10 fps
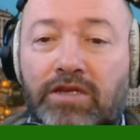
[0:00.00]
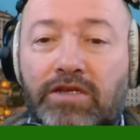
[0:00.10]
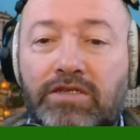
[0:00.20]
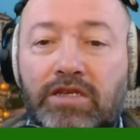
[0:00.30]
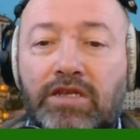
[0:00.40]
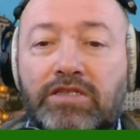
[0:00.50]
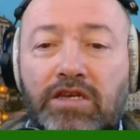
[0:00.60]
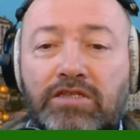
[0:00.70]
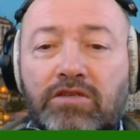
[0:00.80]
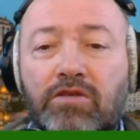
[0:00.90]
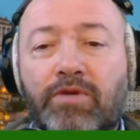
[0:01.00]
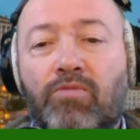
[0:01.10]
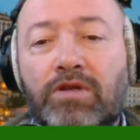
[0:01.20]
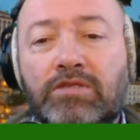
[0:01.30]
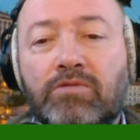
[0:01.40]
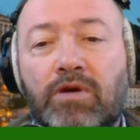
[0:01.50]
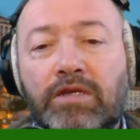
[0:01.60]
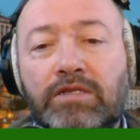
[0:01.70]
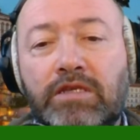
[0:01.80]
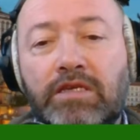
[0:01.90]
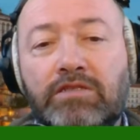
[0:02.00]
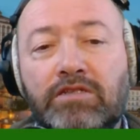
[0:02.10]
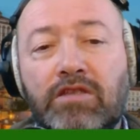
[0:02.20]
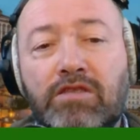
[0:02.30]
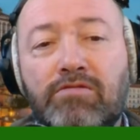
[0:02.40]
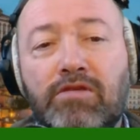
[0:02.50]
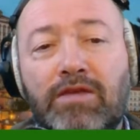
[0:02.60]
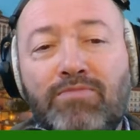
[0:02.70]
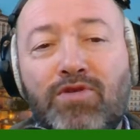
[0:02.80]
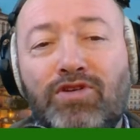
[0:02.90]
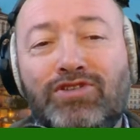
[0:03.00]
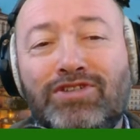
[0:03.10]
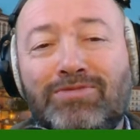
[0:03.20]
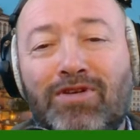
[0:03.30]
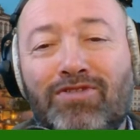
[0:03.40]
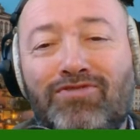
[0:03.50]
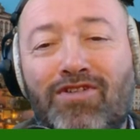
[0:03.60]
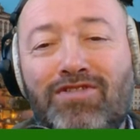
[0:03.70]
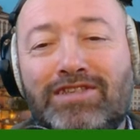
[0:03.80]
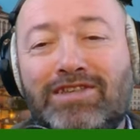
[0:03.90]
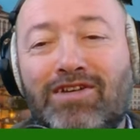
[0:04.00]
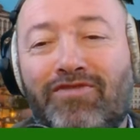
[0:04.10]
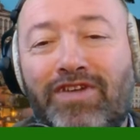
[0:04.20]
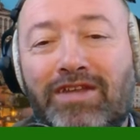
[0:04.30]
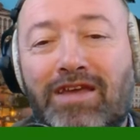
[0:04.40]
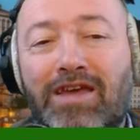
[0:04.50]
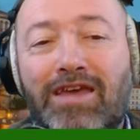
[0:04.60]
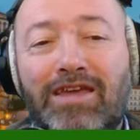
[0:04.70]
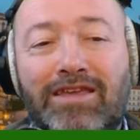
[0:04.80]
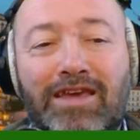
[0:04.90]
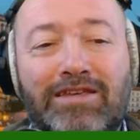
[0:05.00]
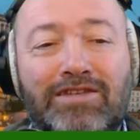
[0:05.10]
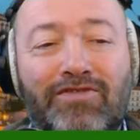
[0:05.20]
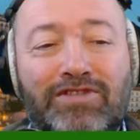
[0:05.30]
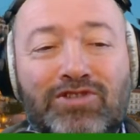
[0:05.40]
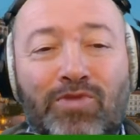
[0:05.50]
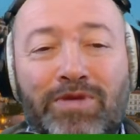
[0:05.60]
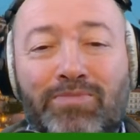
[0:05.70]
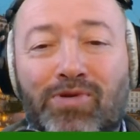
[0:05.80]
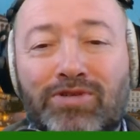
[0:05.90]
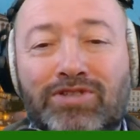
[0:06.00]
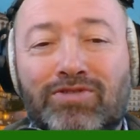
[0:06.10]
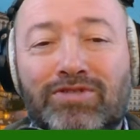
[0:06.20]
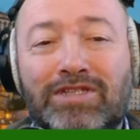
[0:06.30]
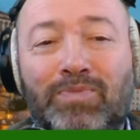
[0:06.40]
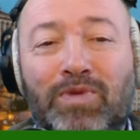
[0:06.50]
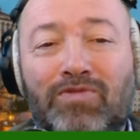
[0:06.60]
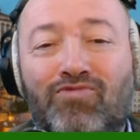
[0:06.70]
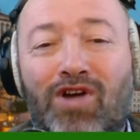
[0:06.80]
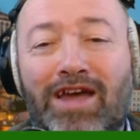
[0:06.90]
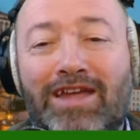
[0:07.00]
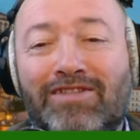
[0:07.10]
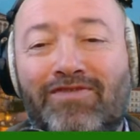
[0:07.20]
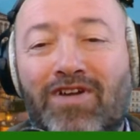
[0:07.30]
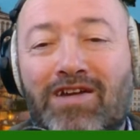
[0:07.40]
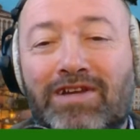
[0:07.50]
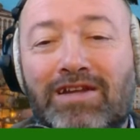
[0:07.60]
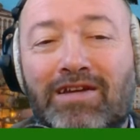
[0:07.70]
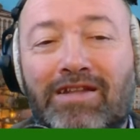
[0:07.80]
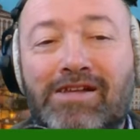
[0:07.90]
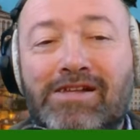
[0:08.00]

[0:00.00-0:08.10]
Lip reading: know, it's nice to do a bit of one-to-one, isn't it? It's nice to immersion as well. Throw yourself in, get yourself a job in Portugal, and just be right in the firing line.